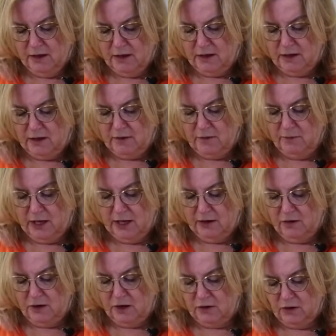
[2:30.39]
and
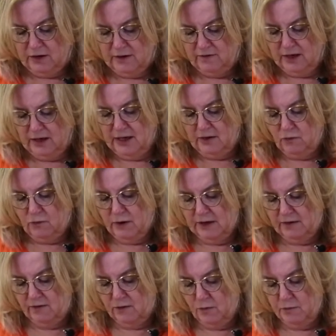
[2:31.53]
doesn't get
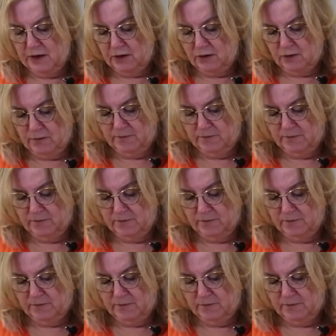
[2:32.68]
quite so bitter.